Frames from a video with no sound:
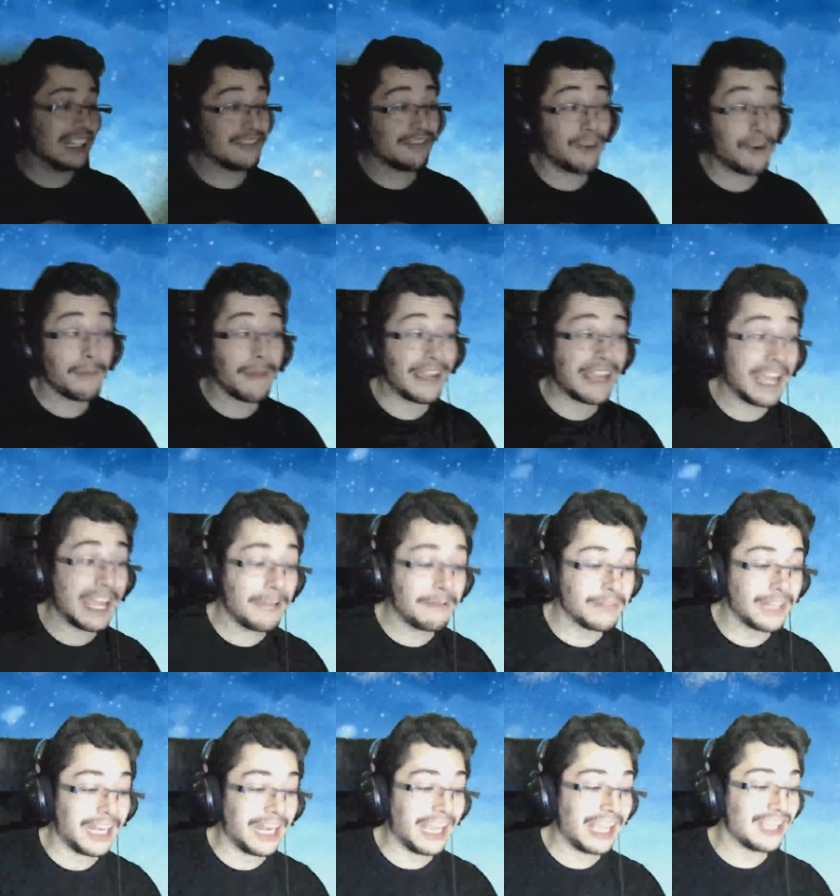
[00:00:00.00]
from a game
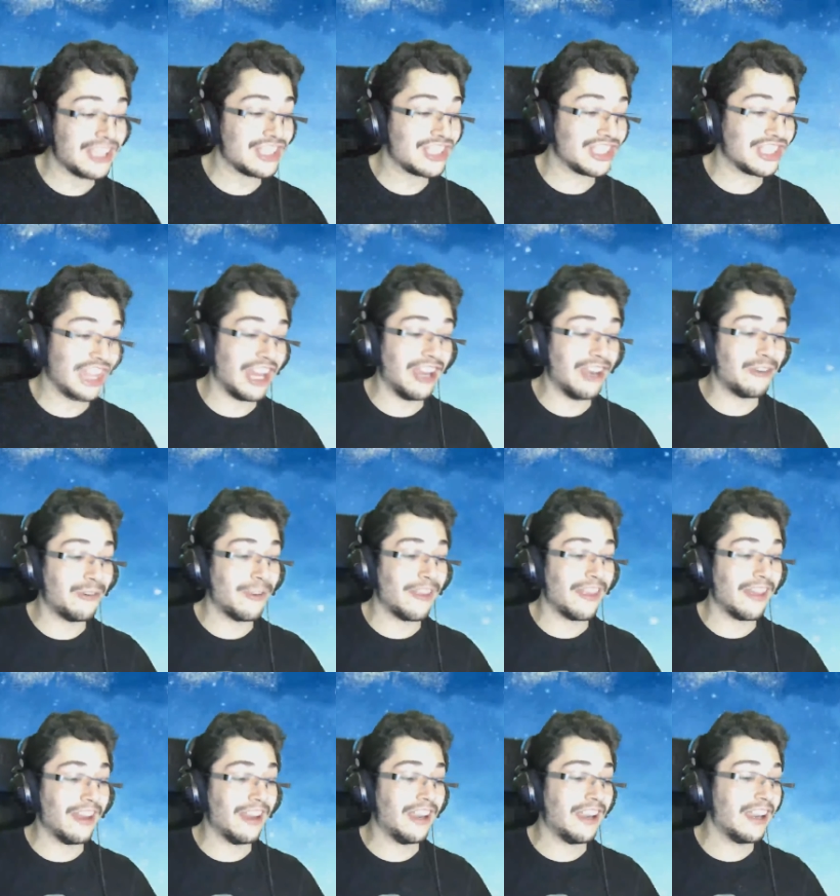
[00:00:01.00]
that I share with
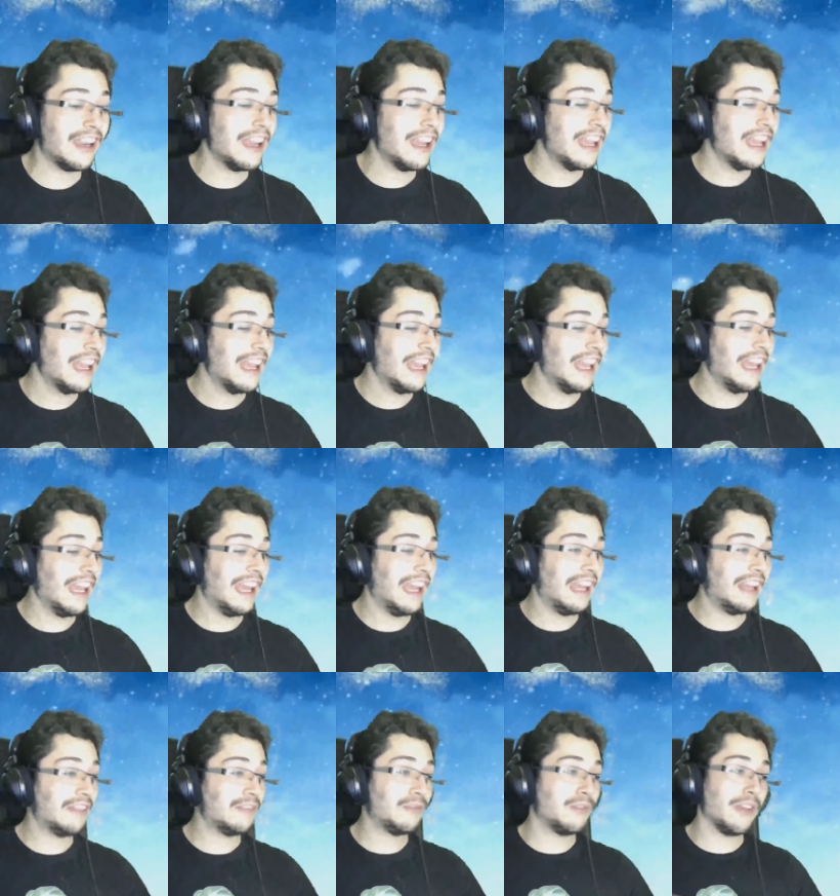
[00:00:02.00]
her
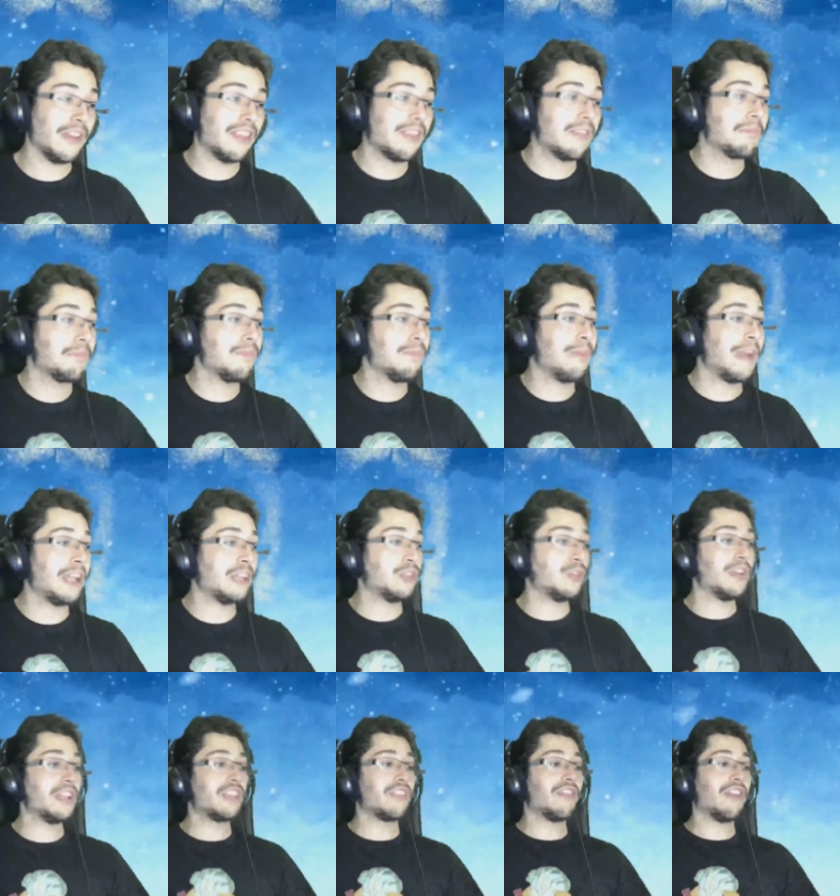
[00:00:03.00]
and with my
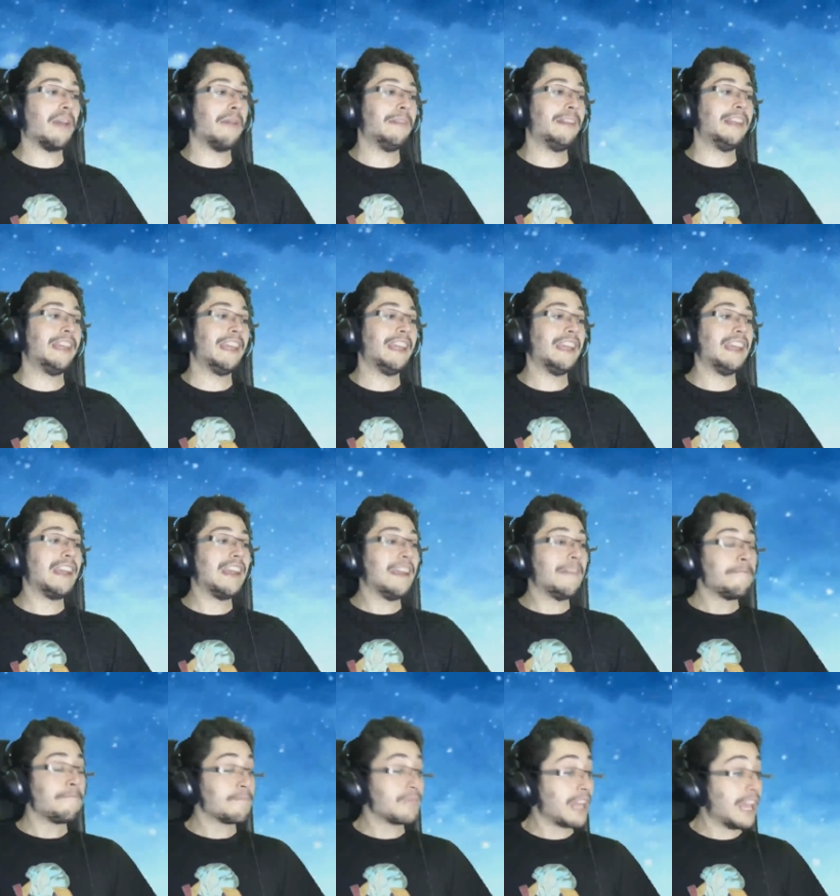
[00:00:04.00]
Twitch family.
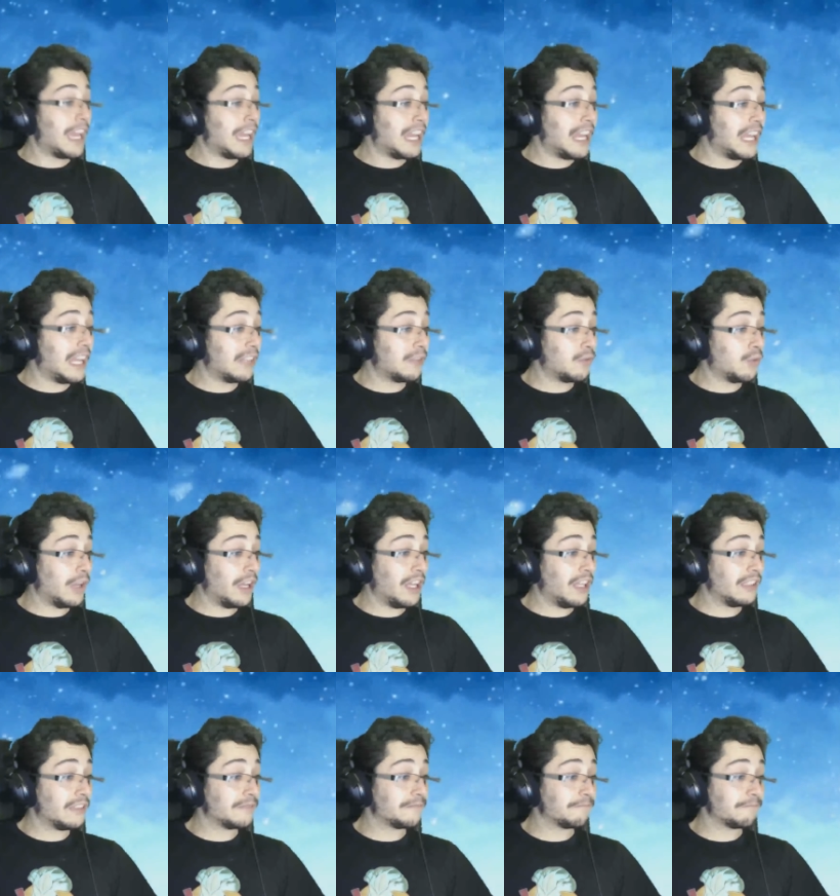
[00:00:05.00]
And
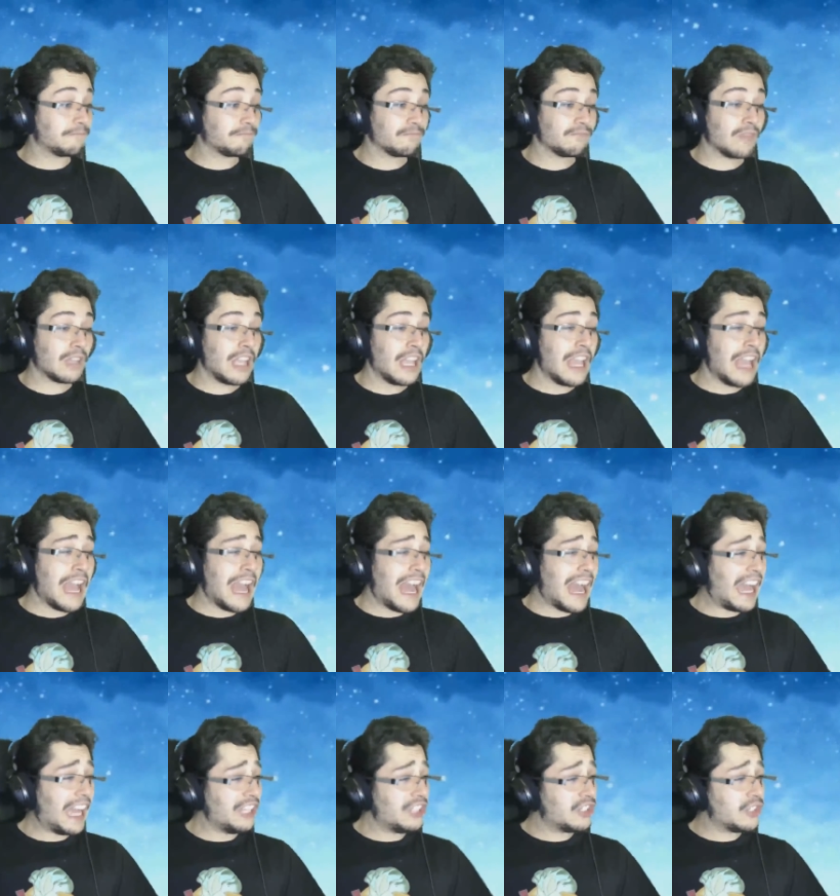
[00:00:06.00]
well,
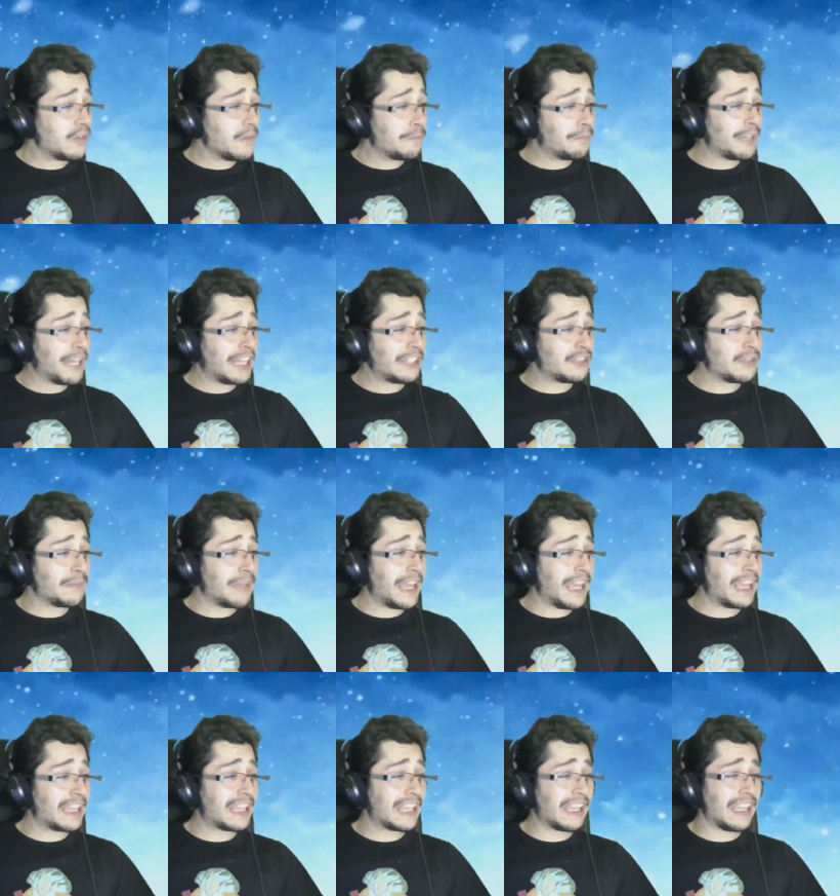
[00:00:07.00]
I do plan to
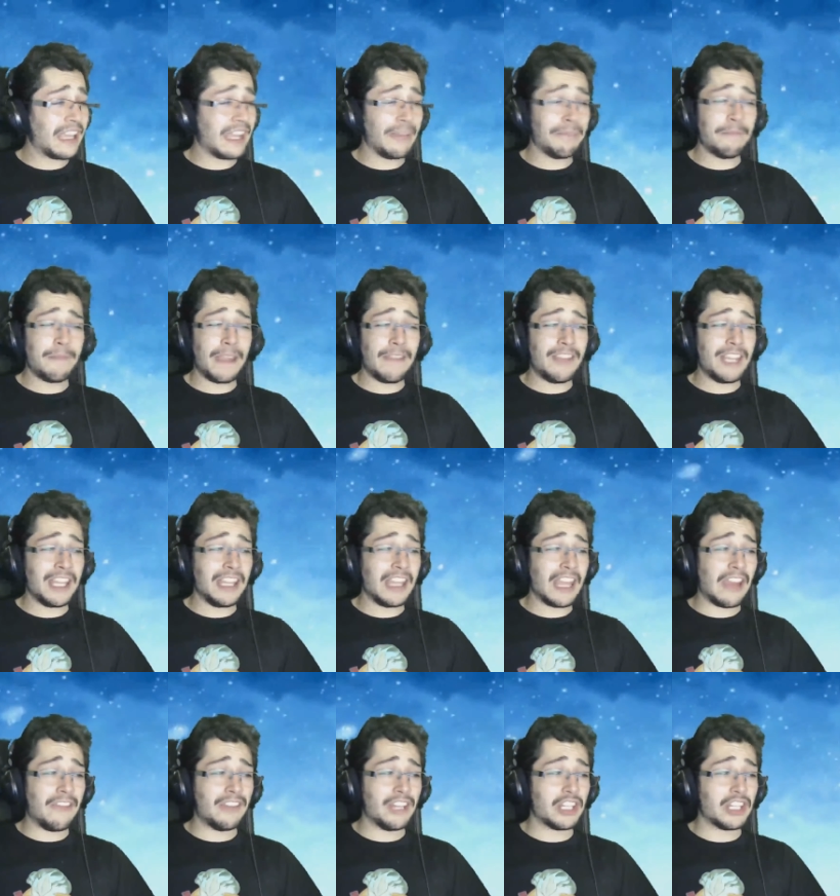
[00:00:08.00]
make it maybe every